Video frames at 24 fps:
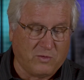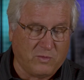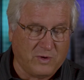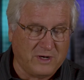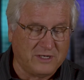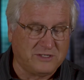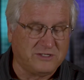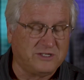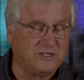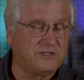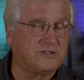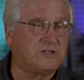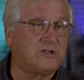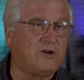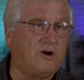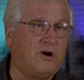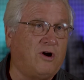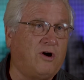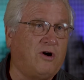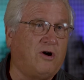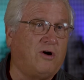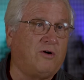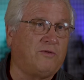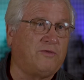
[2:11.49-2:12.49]
which is
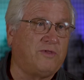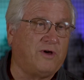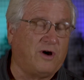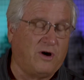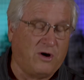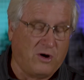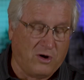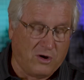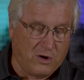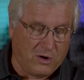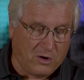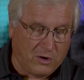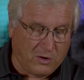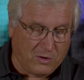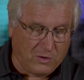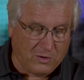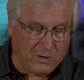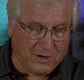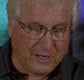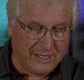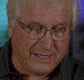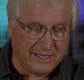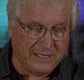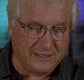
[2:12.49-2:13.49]
called the
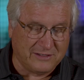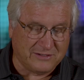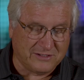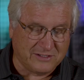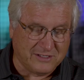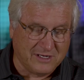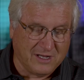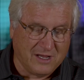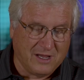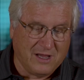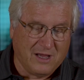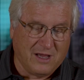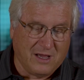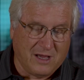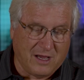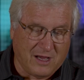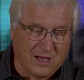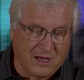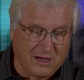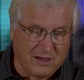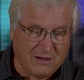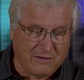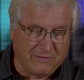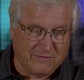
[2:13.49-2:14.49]
holiest
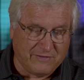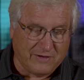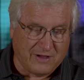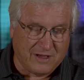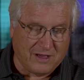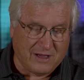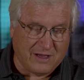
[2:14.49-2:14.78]
of